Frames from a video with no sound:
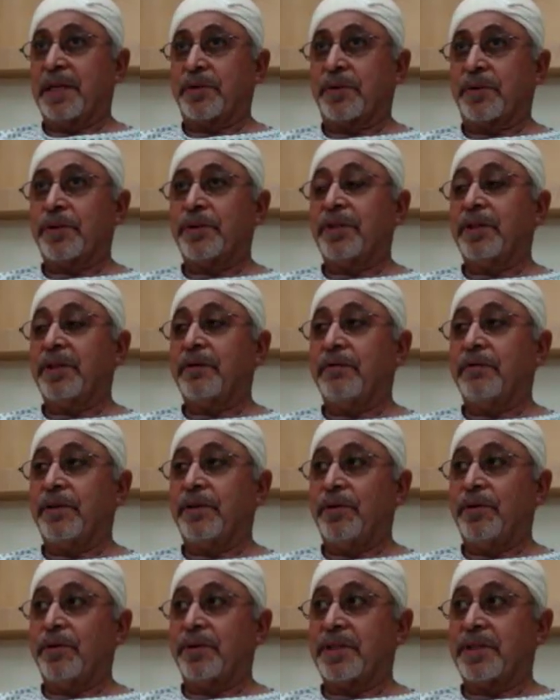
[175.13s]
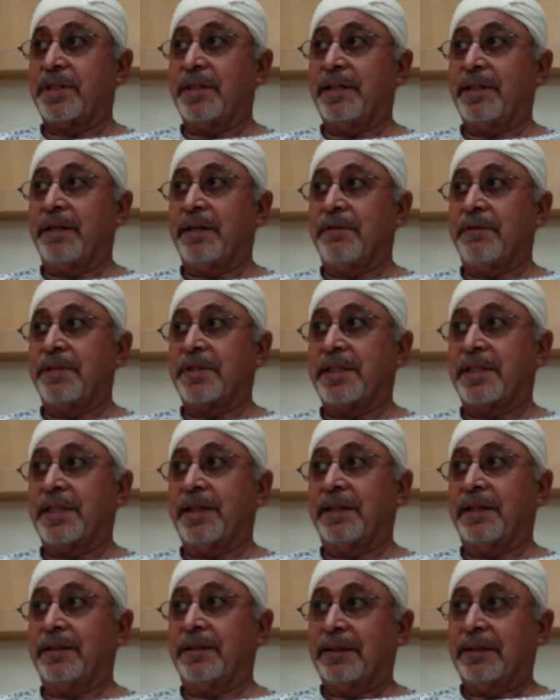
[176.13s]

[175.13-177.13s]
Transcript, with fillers: associated with UC Davis and